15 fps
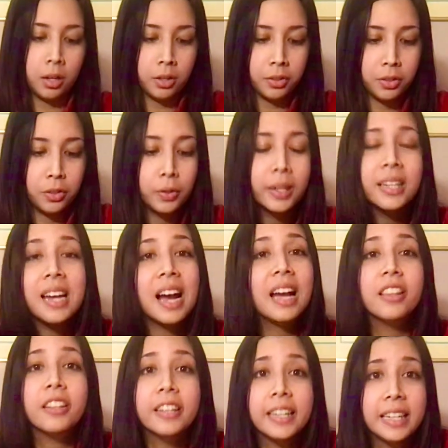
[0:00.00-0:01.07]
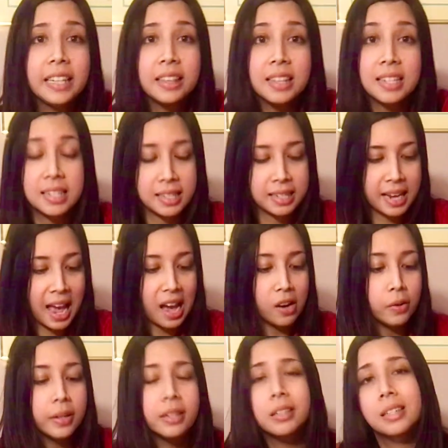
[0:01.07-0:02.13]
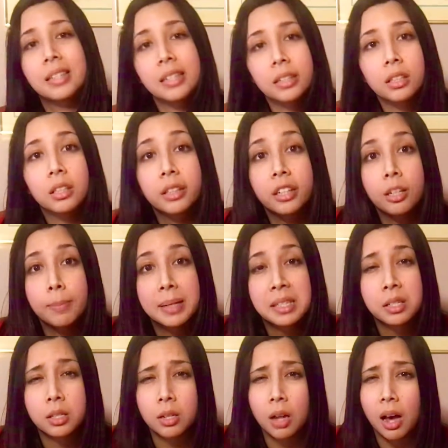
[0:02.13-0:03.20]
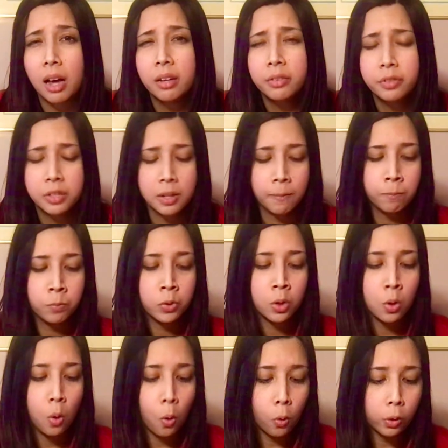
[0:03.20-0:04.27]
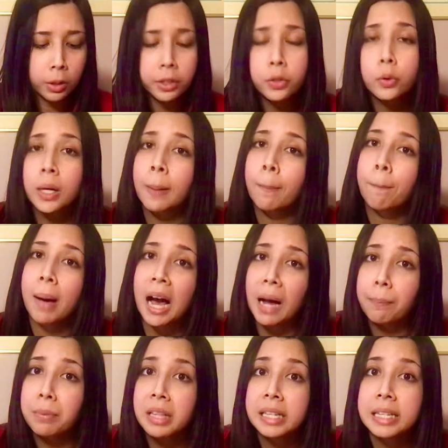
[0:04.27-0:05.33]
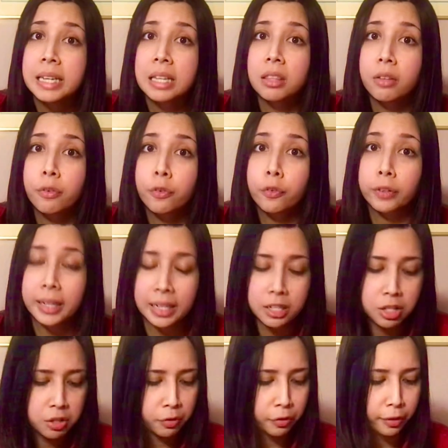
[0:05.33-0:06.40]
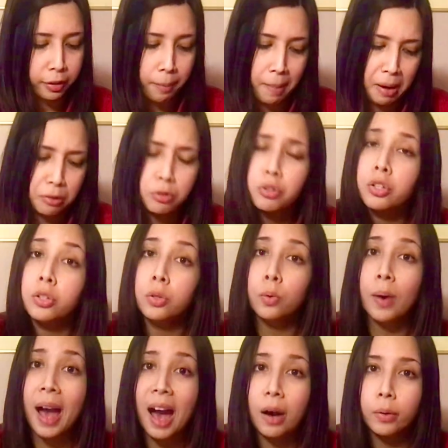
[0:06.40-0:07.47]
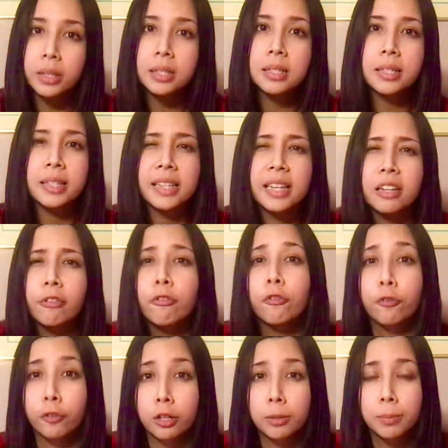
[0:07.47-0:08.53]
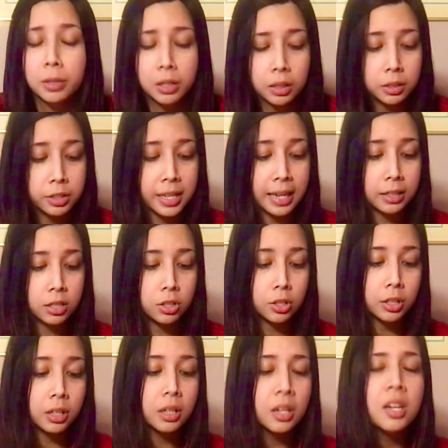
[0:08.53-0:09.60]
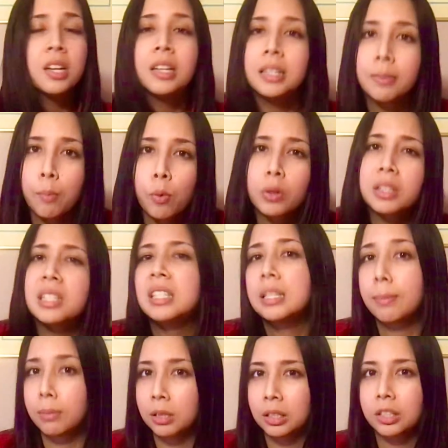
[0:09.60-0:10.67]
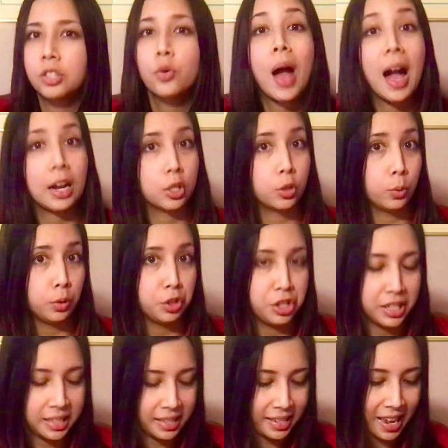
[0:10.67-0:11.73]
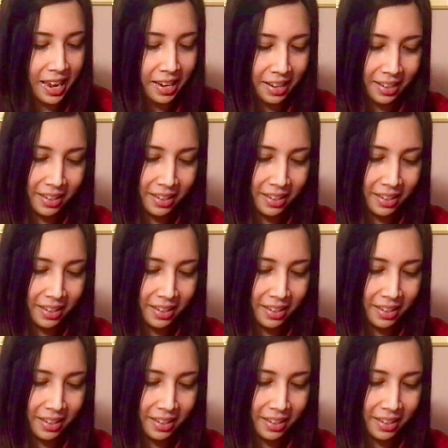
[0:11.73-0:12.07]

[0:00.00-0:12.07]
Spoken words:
You can either eat this now, it'll still a little bit soft, or you can pop this in the fridge for about 2 hours to get a firmer texture, more similar to actual cheesecake.